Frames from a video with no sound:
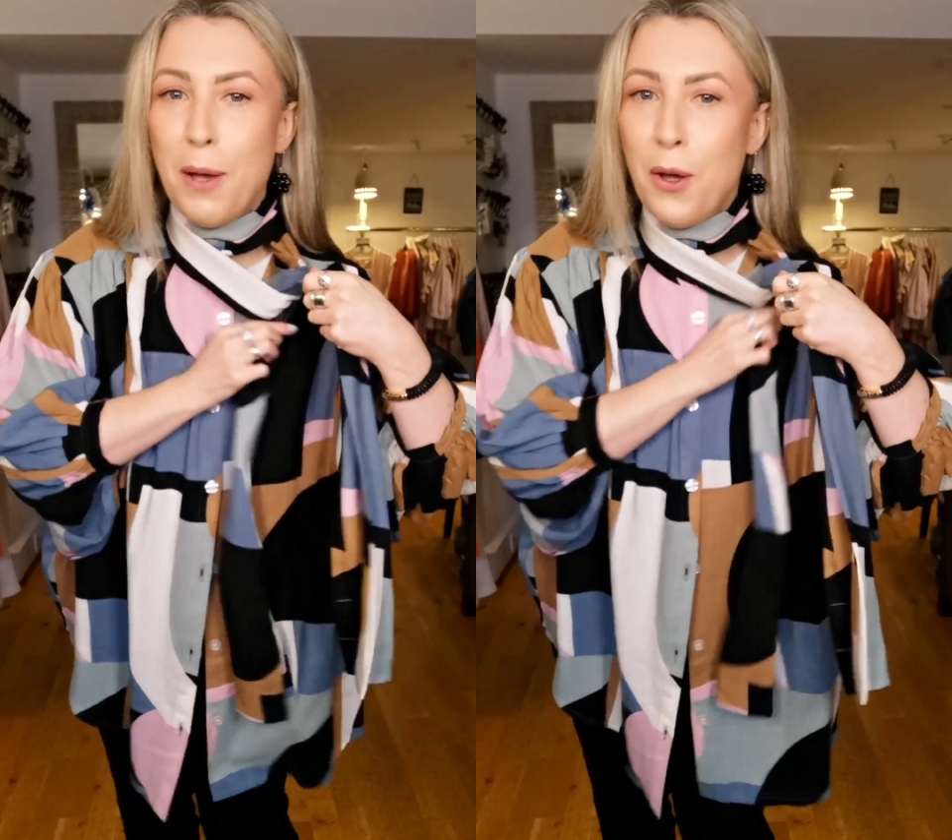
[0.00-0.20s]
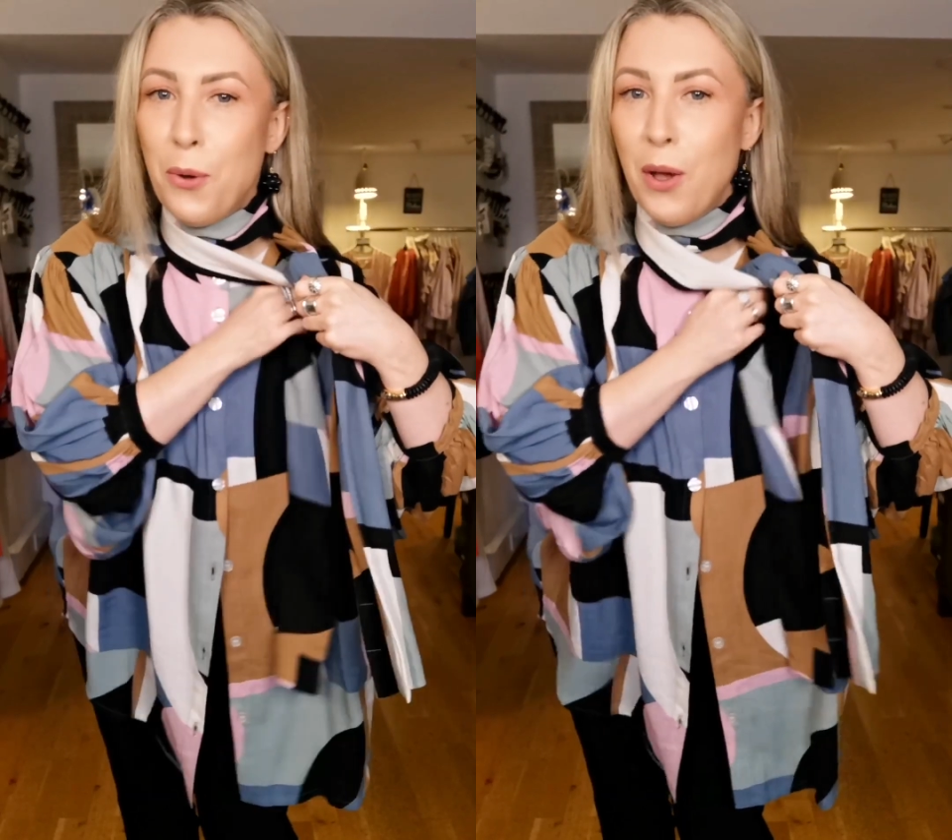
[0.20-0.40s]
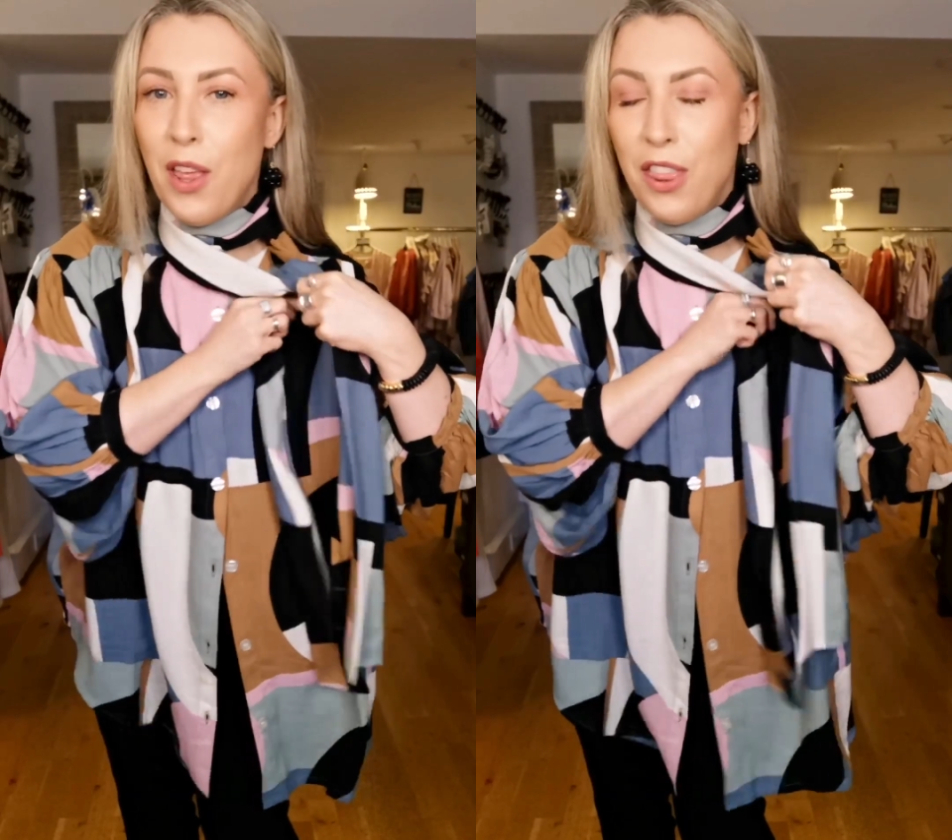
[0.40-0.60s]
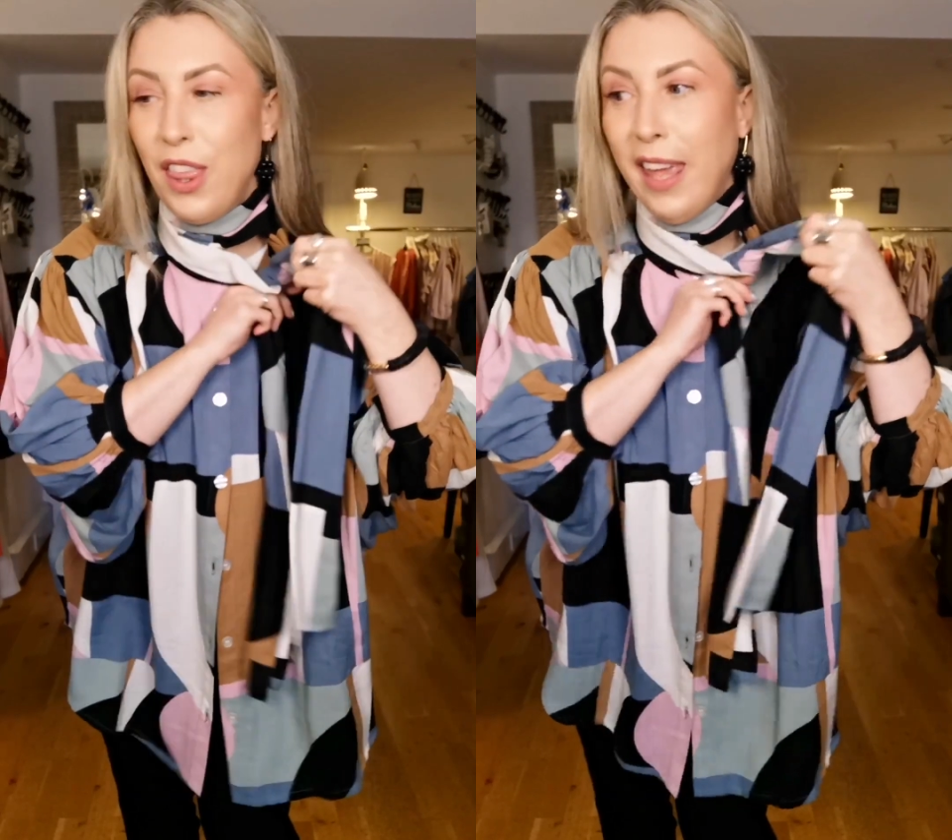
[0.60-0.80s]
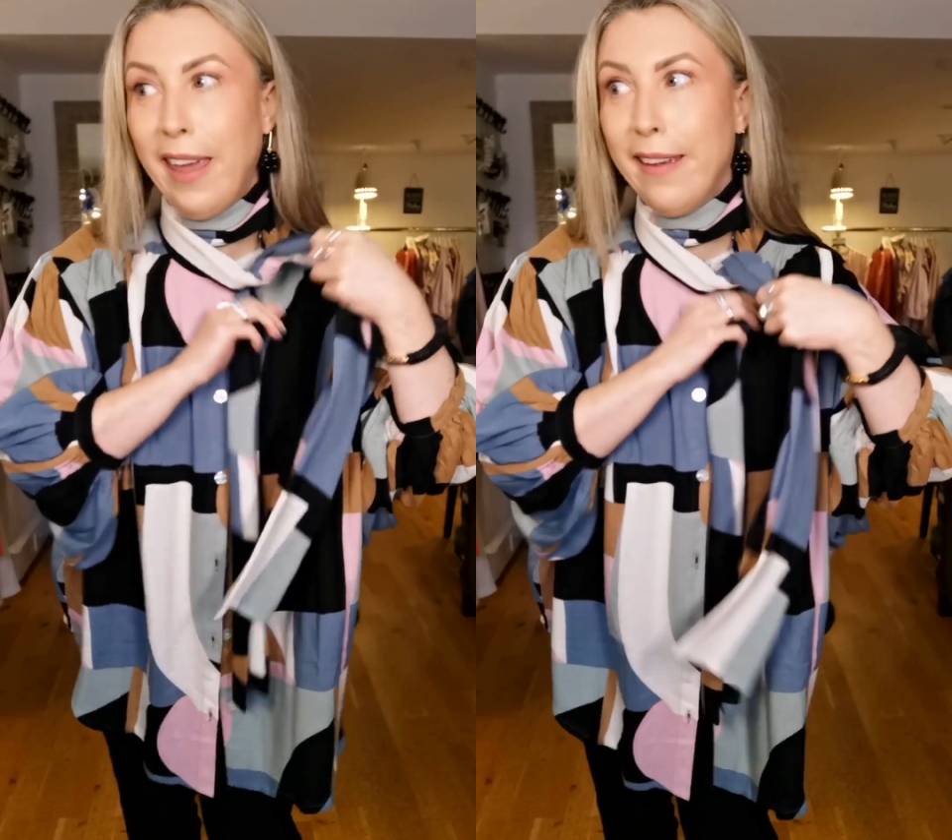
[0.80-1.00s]
bow
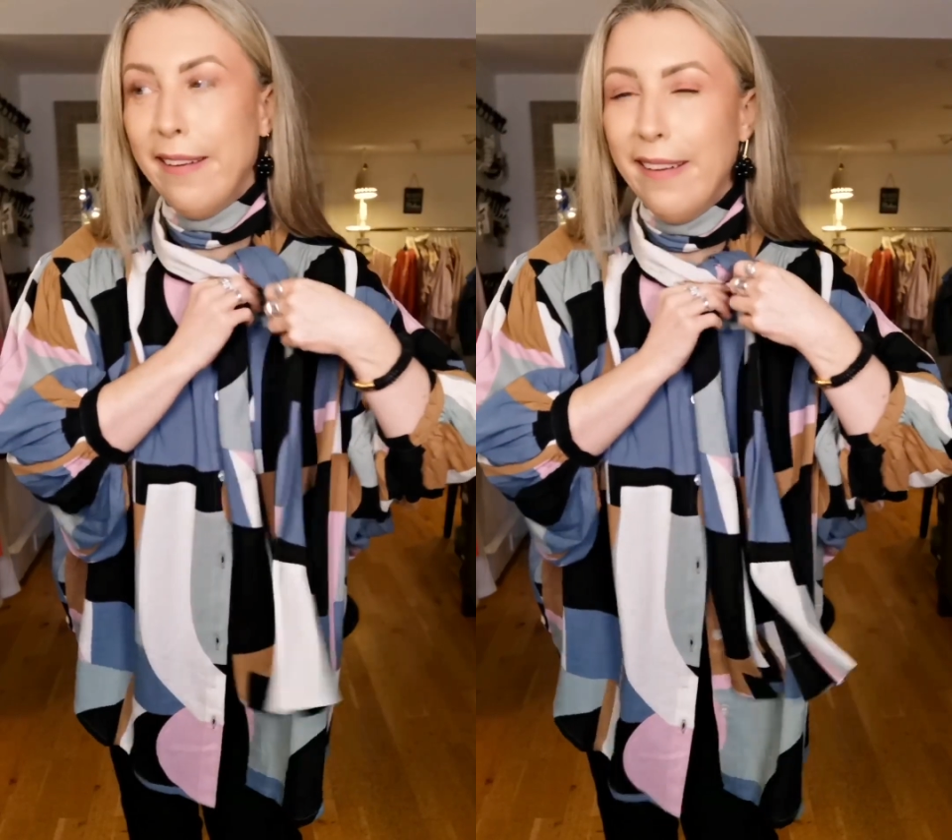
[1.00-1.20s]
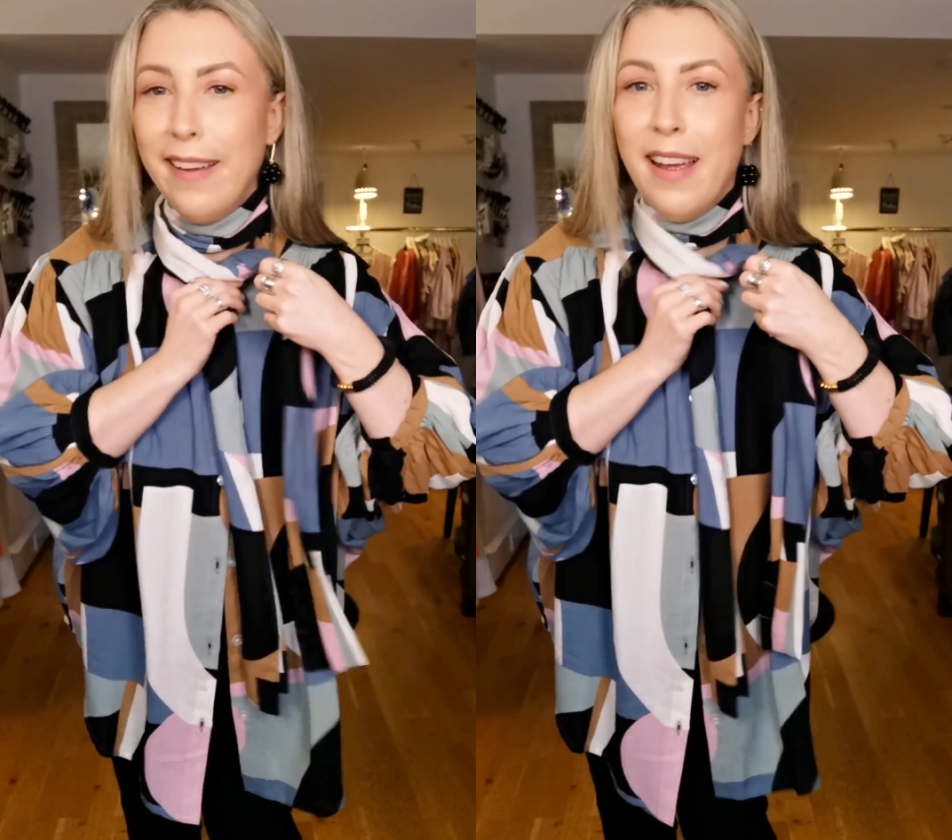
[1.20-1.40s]
thing,